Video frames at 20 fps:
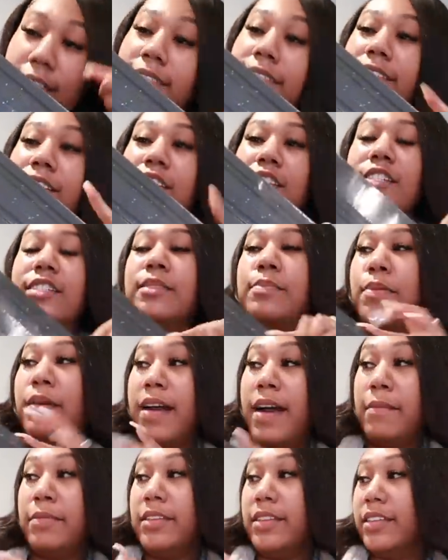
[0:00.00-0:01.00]
This is
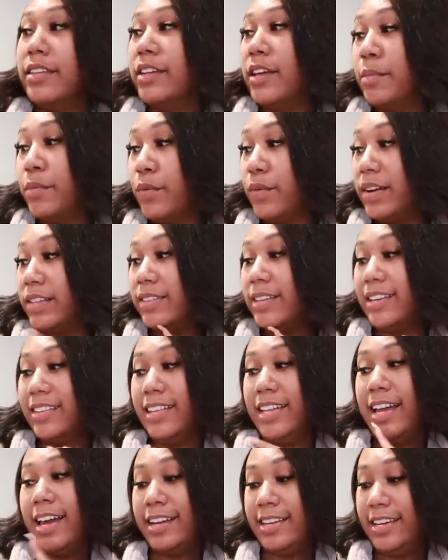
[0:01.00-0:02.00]
probably the number one thing
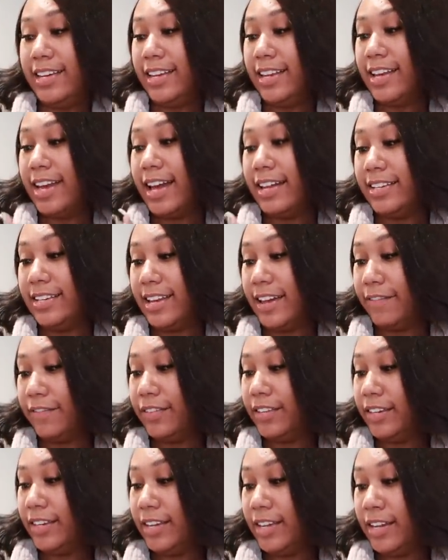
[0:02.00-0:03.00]
that I needed. I
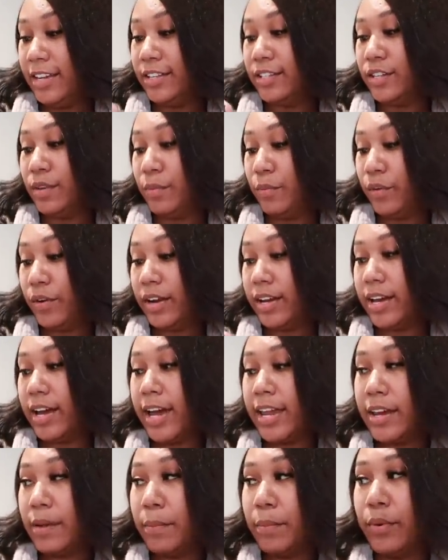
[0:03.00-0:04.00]
definitely needed some more
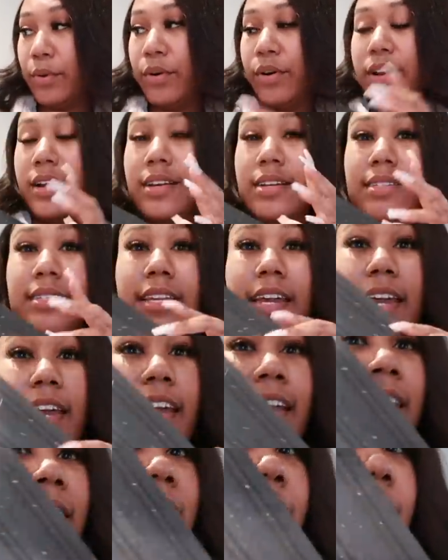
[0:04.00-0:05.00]
cutting boards,
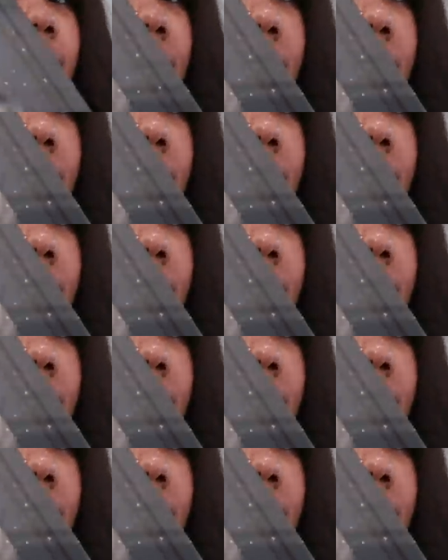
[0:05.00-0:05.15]
and